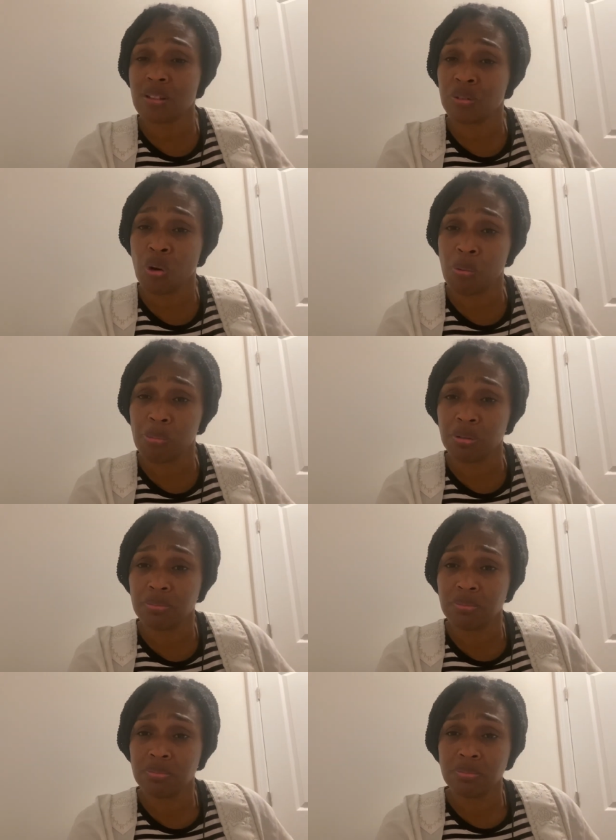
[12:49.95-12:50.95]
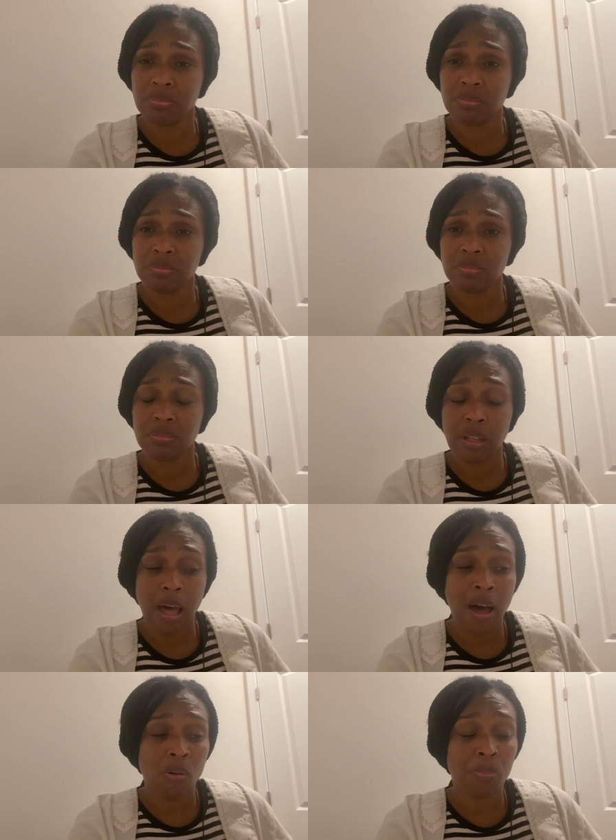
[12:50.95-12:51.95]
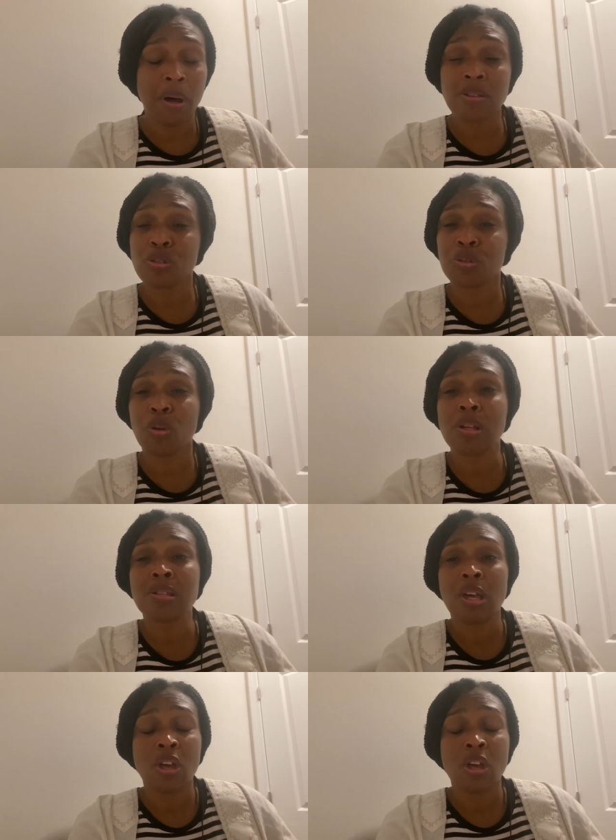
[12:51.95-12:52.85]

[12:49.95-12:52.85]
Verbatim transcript: normal. Our apostle told us,